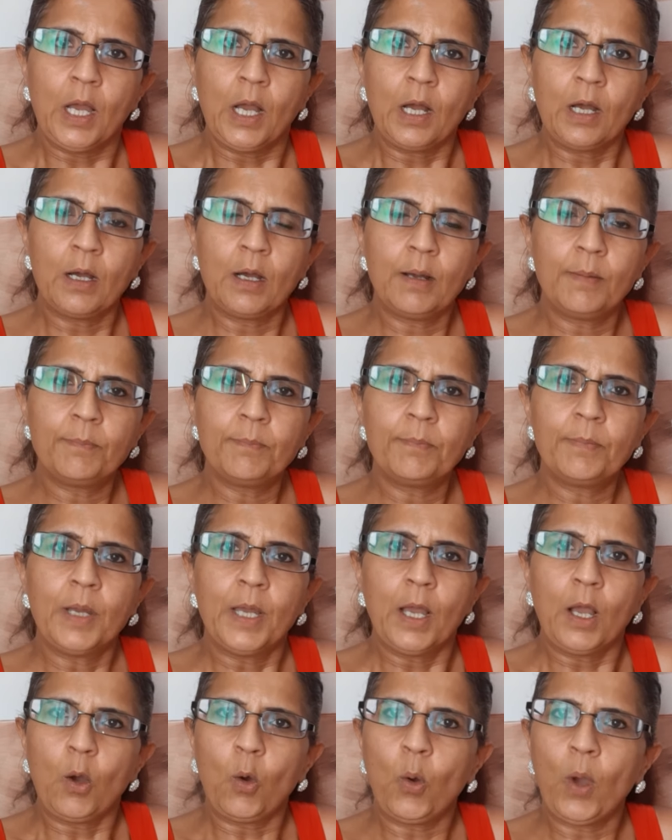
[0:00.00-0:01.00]

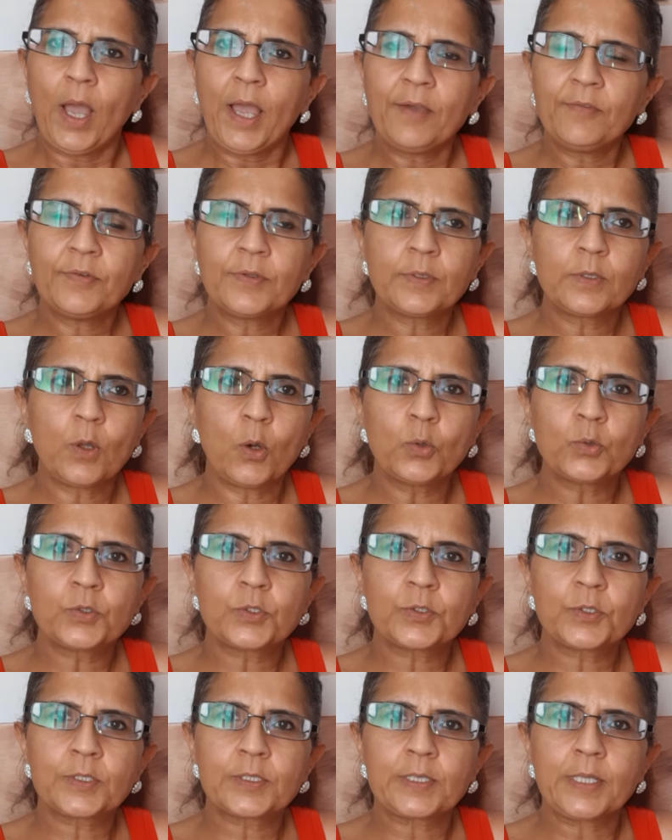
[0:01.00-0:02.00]
Or have a note
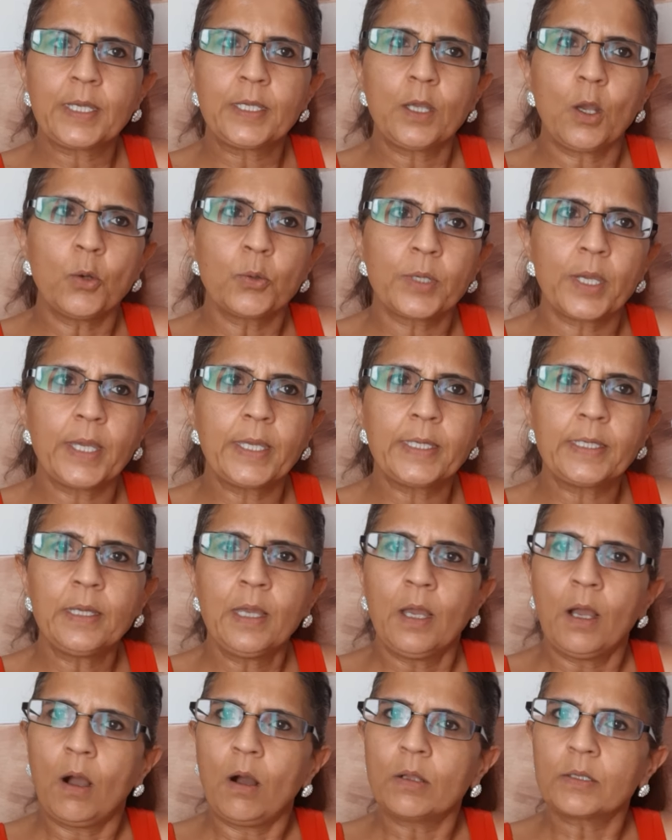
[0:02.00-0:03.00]
to say, okay,
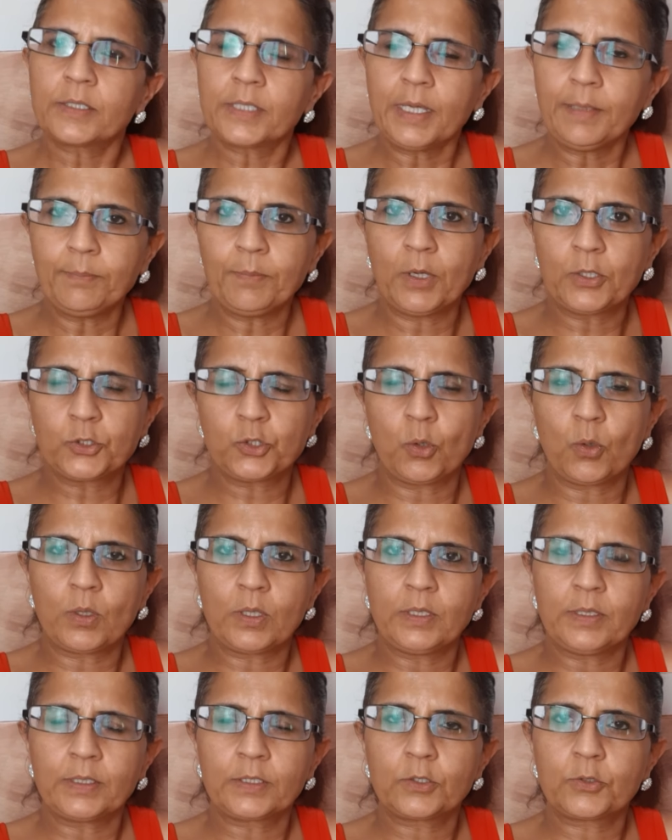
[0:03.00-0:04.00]
I'll get my
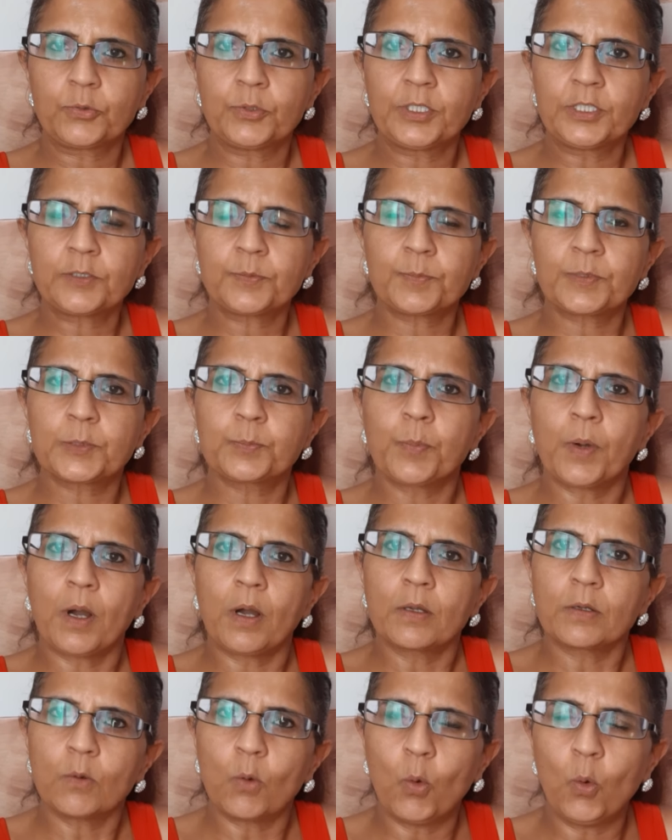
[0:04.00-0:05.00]
chocolate and crisps, but
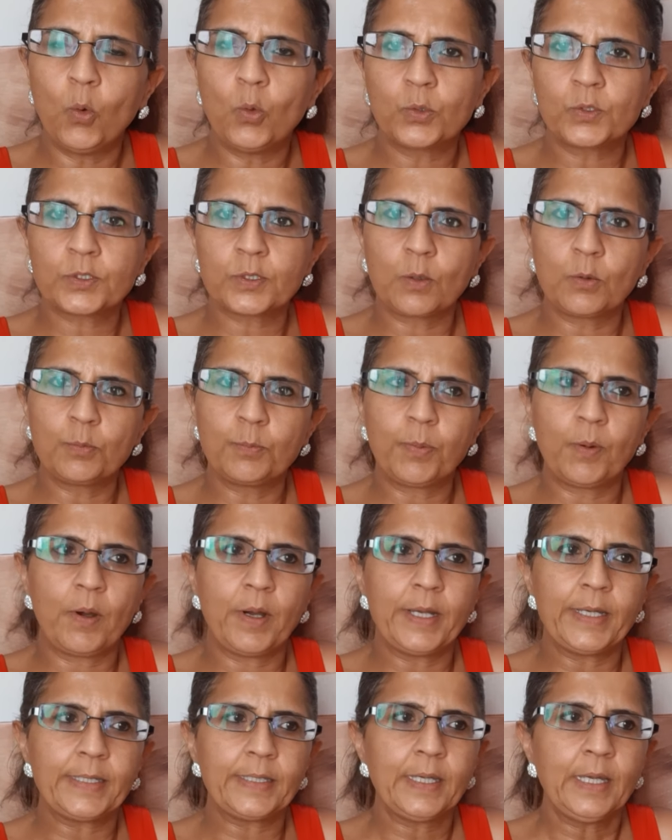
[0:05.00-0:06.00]
I'll also
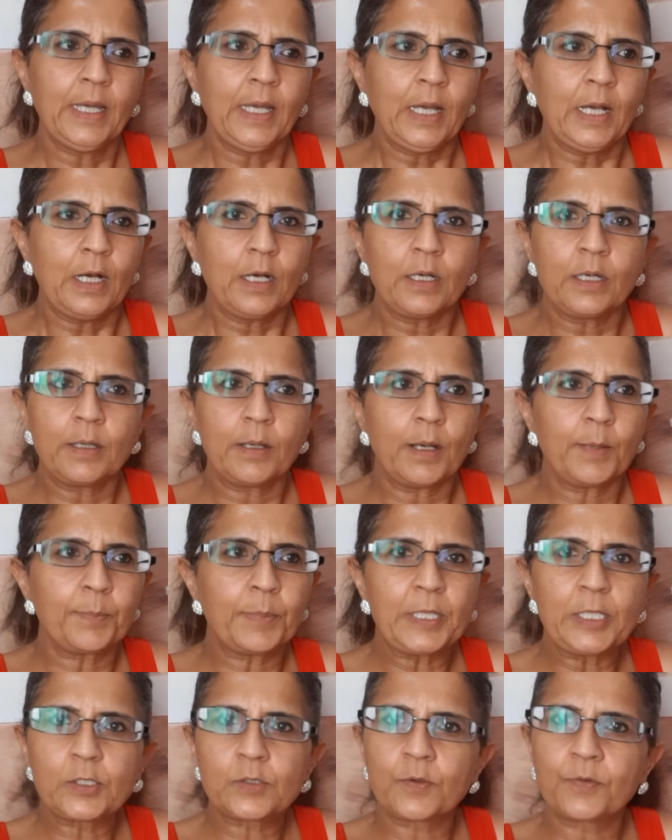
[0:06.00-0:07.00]
buy a
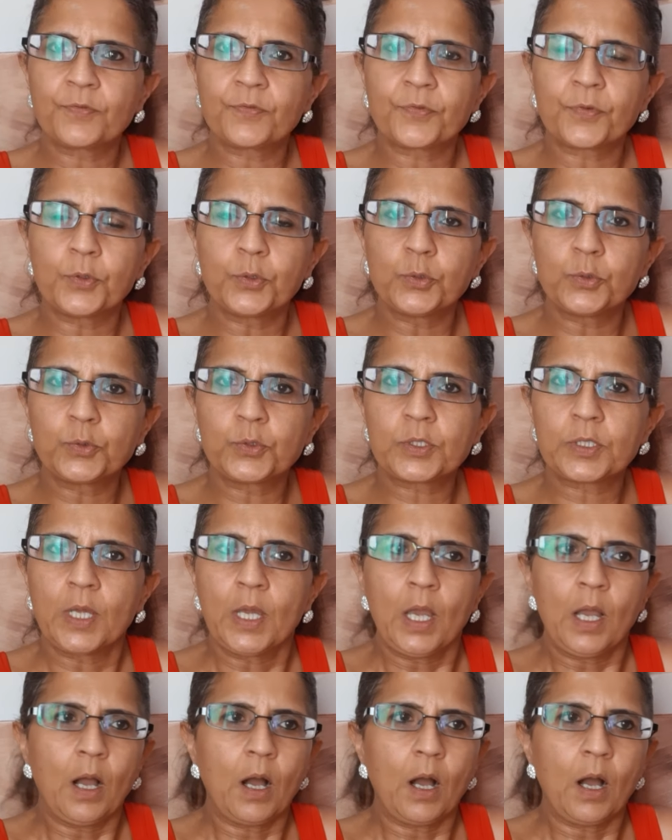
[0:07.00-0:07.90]
piece of fruit.